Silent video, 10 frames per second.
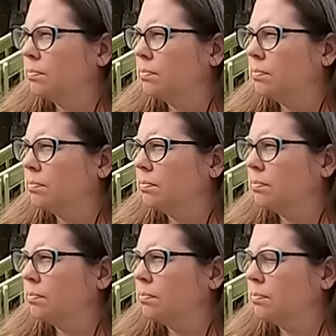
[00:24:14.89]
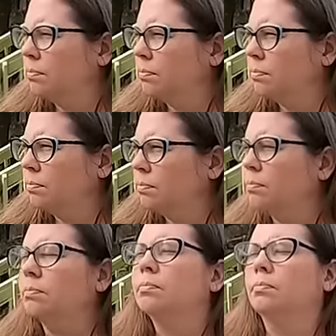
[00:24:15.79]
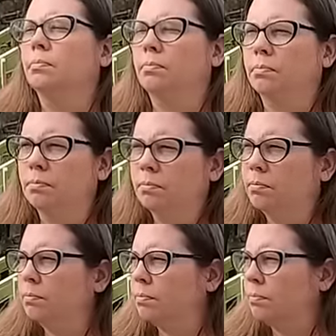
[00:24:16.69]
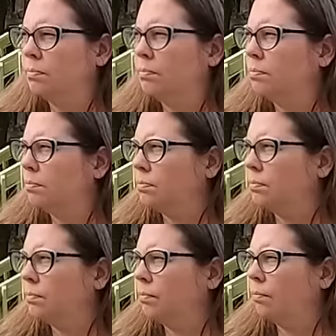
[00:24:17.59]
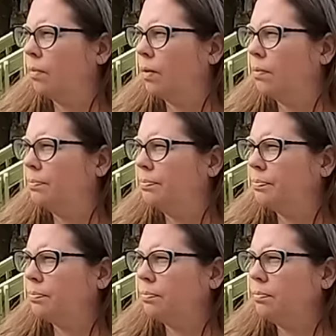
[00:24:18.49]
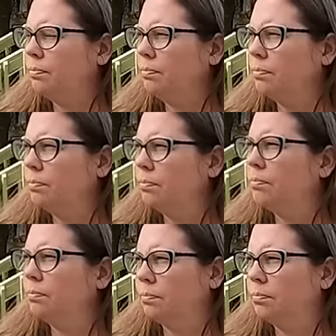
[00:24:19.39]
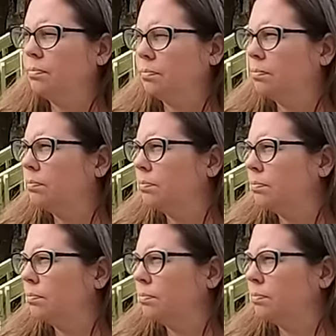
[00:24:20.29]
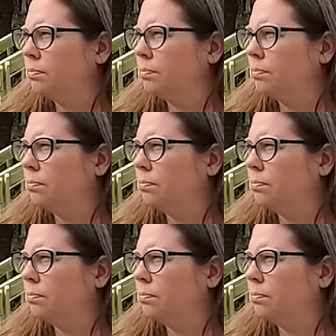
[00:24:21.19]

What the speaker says: The person shown says nothing.